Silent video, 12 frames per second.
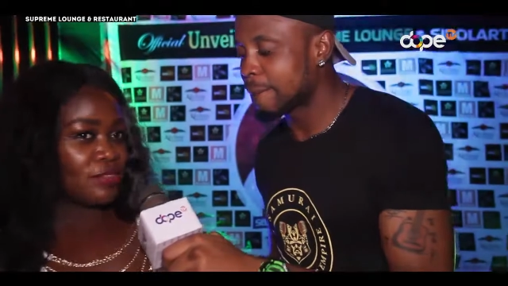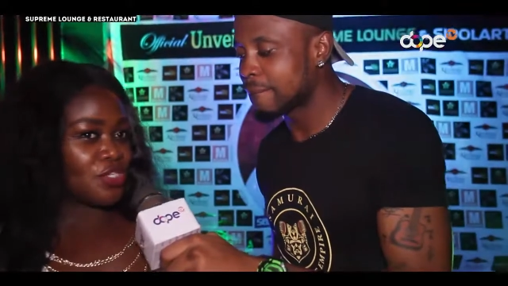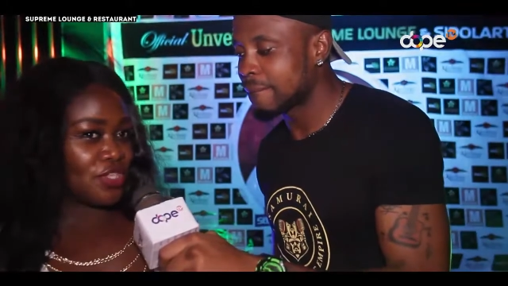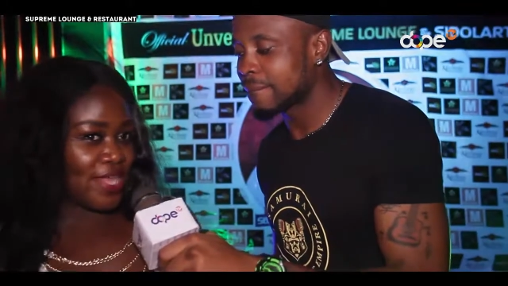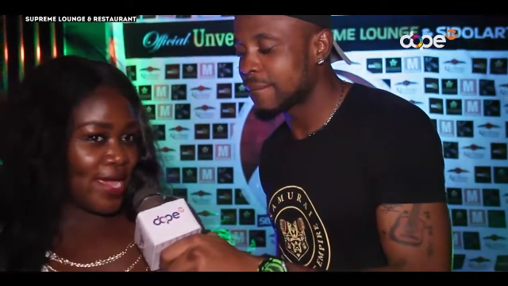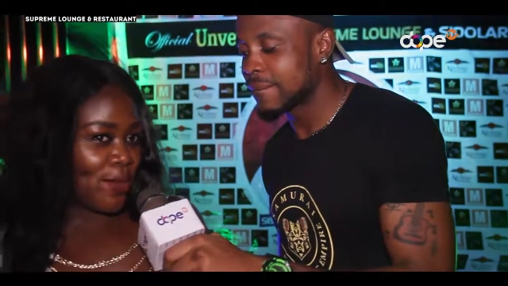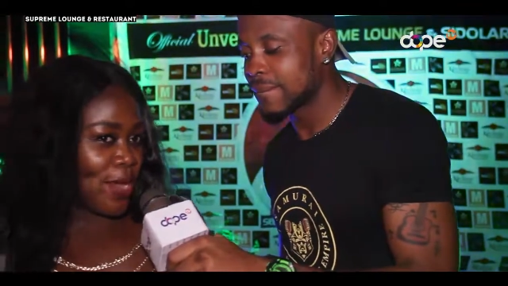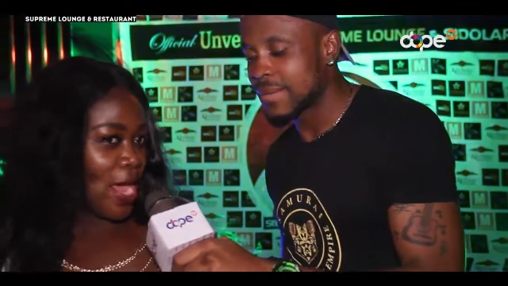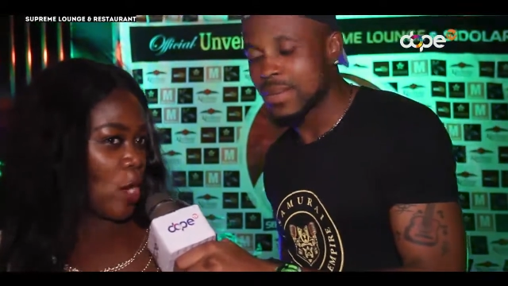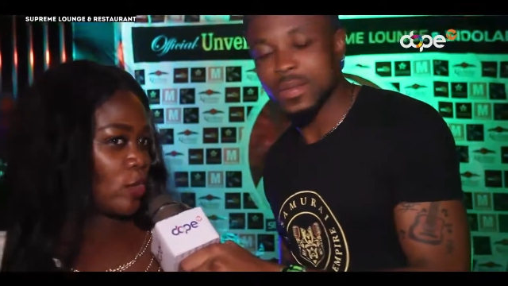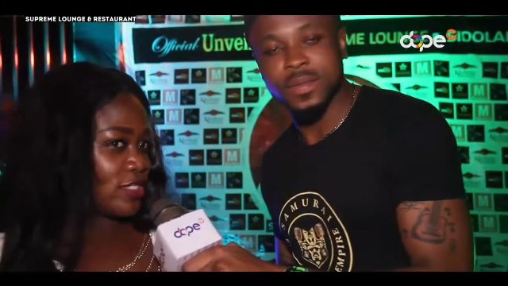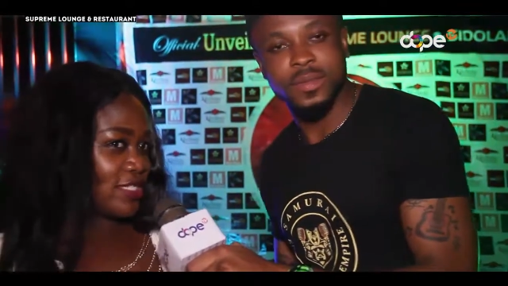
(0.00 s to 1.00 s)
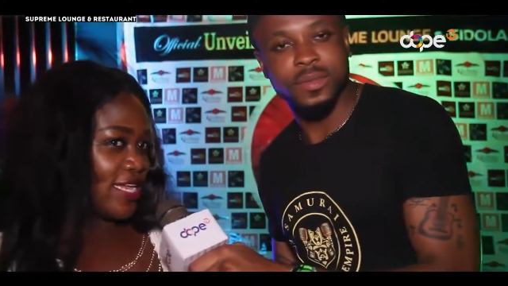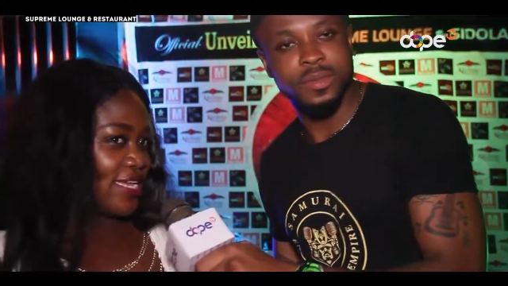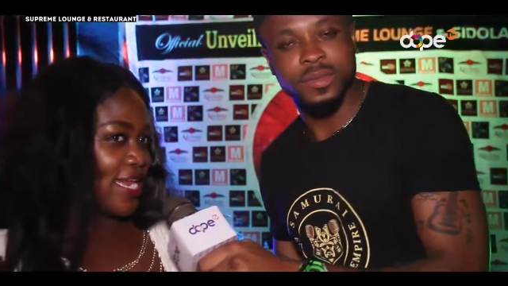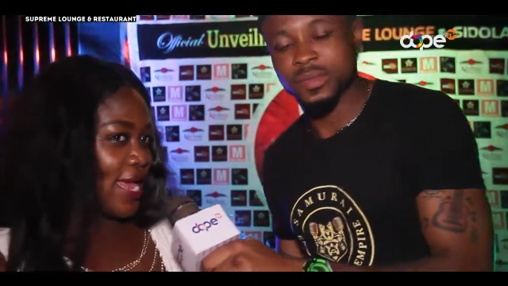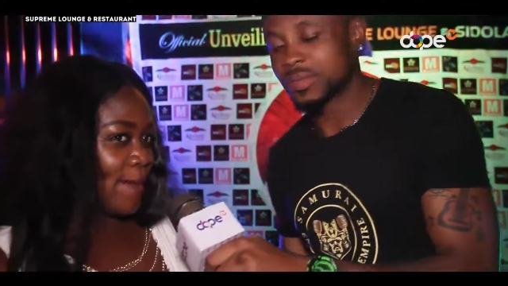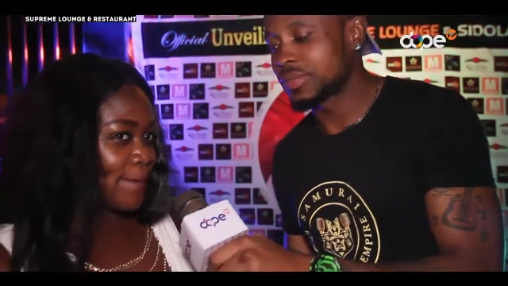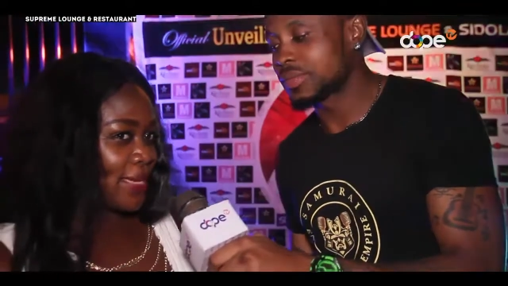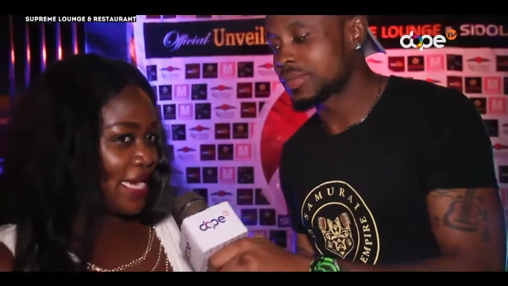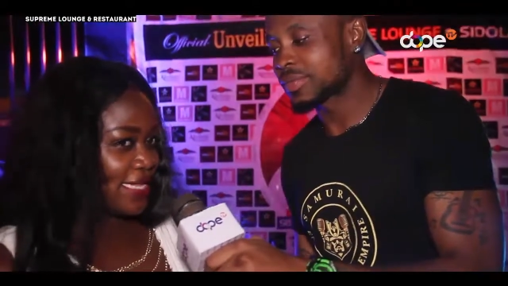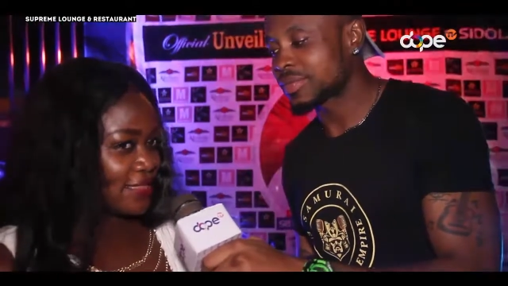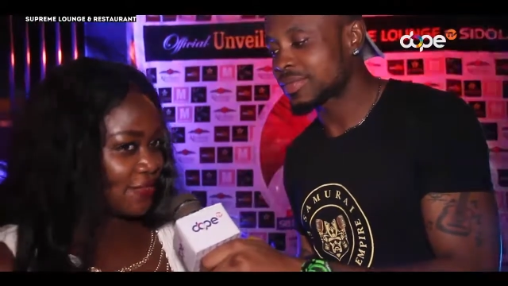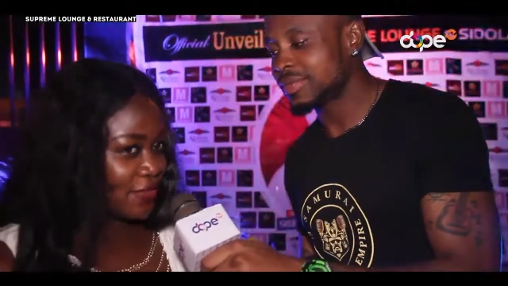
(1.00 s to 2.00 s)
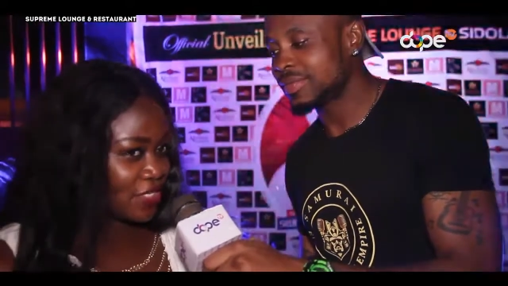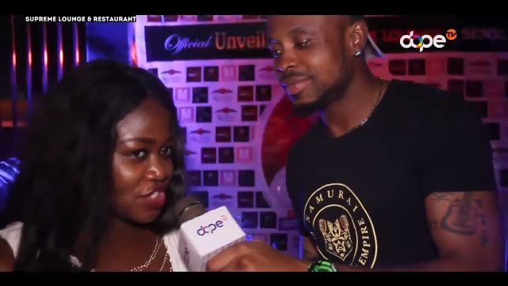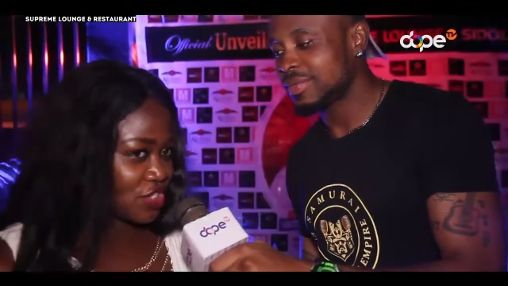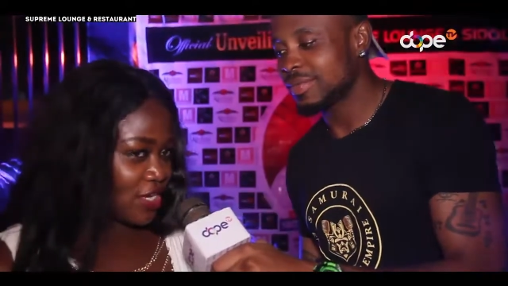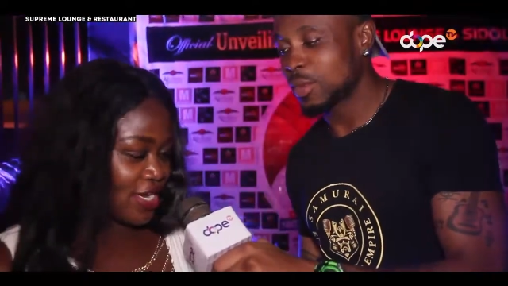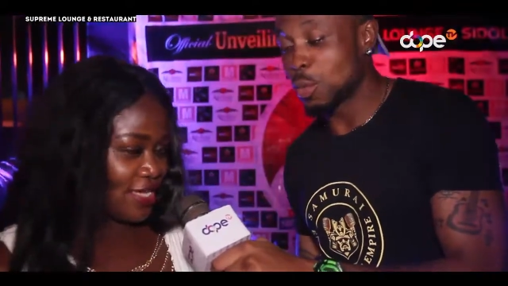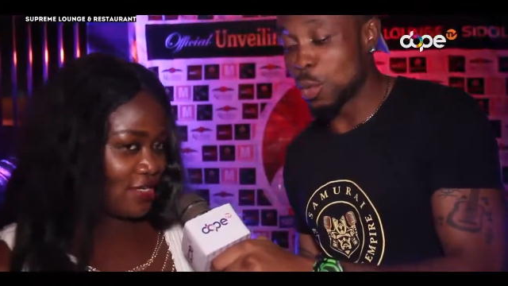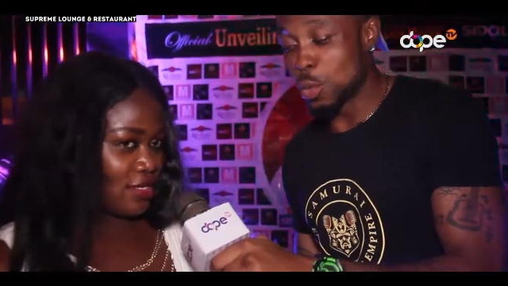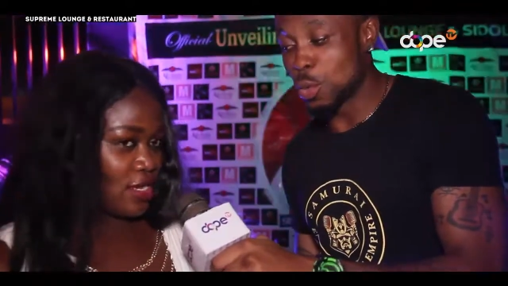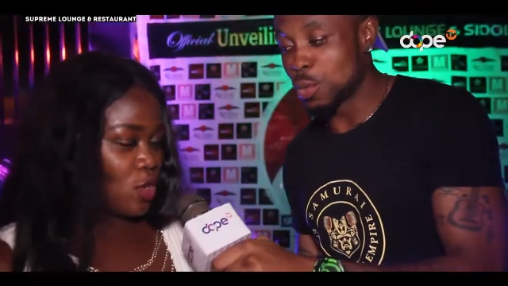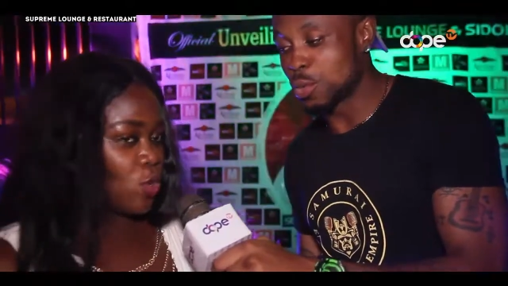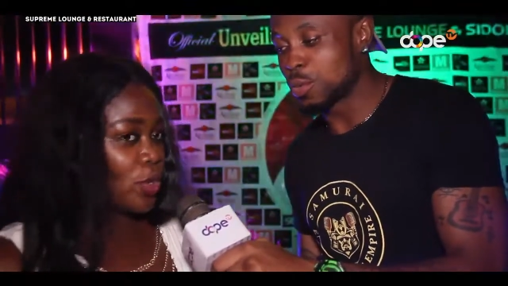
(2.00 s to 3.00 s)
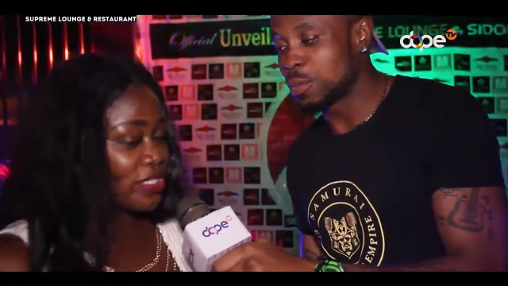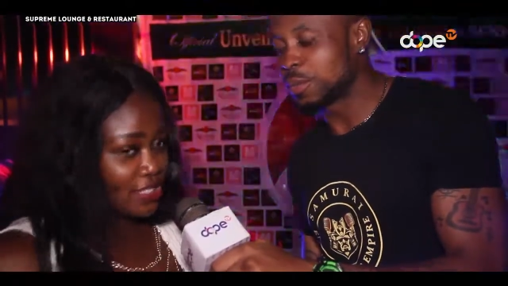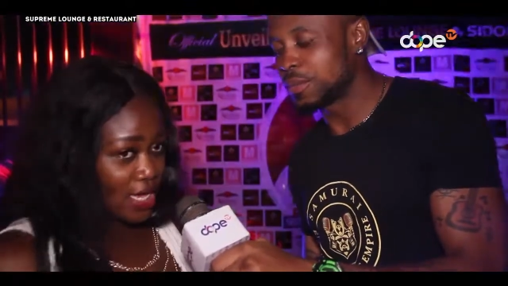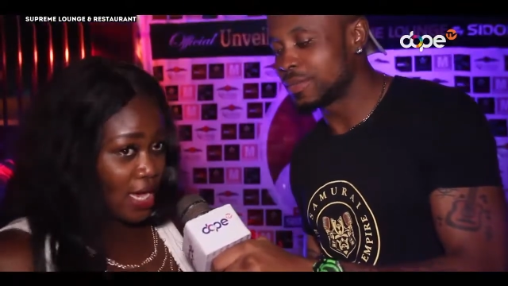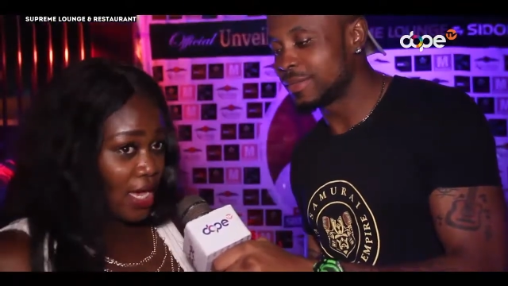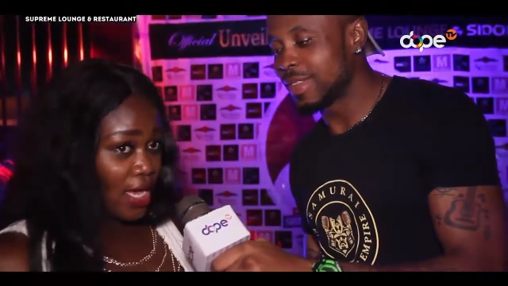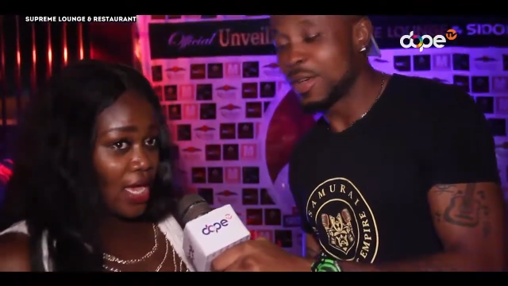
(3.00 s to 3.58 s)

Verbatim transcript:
Speaker 1: today we are hosting um, Glenfiddich and a whiskey